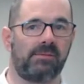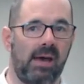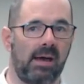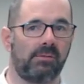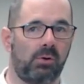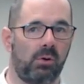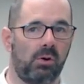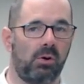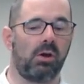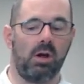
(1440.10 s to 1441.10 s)
valve
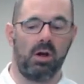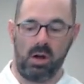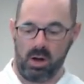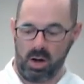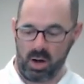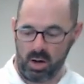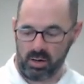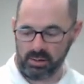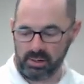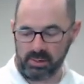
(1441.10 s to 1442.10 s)
core on
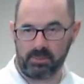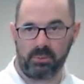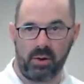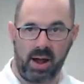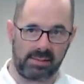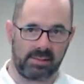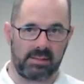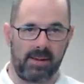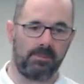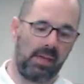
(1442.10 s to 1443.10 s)
a brass
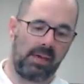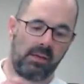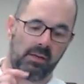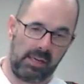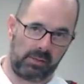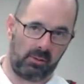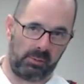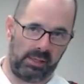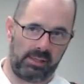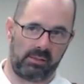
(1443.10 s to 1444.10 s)
stem and a
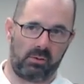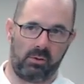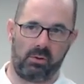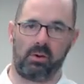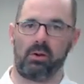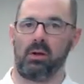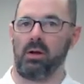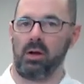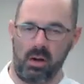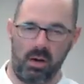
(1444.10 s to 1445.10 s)
nickel-plated core
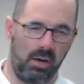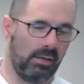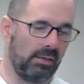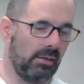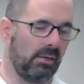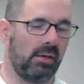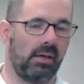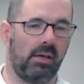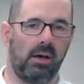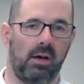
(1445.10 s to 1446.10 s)
on
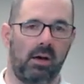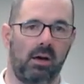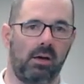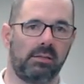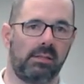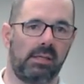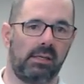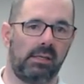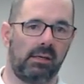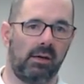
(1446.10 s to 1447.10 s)

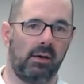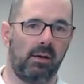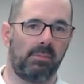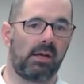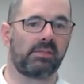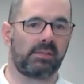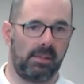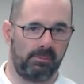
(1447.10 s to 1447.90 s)
the metal stem.